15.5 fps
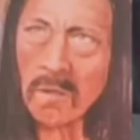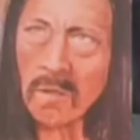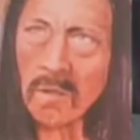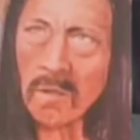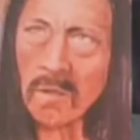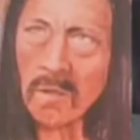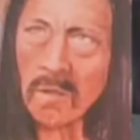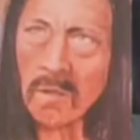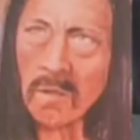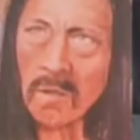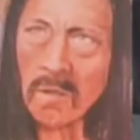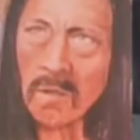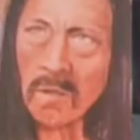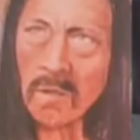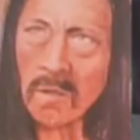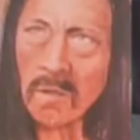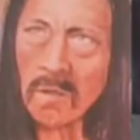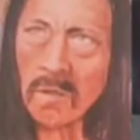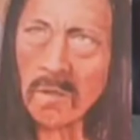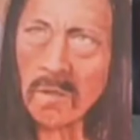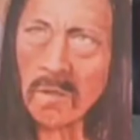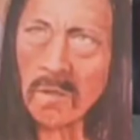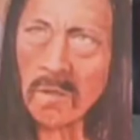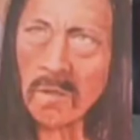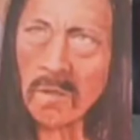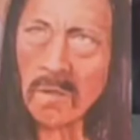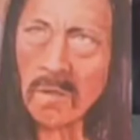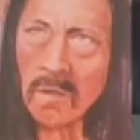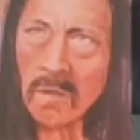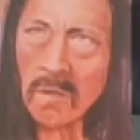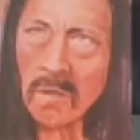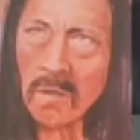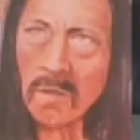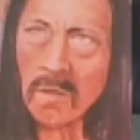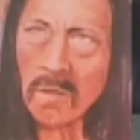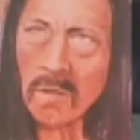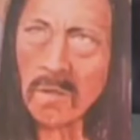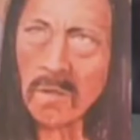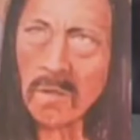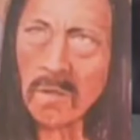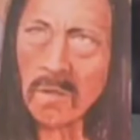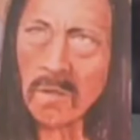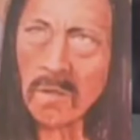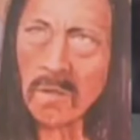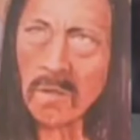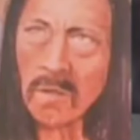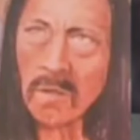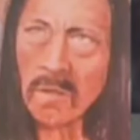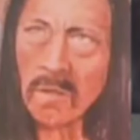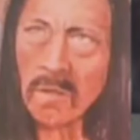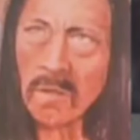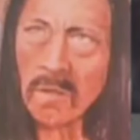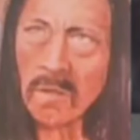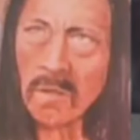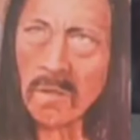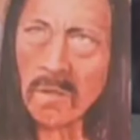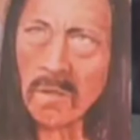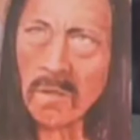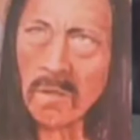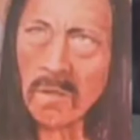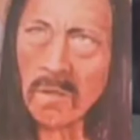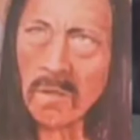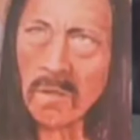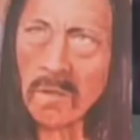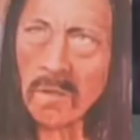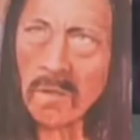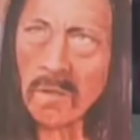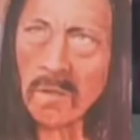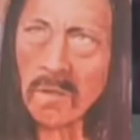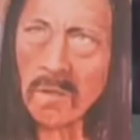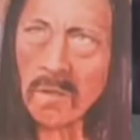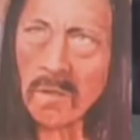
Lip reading: No words are spoken by the person on screen.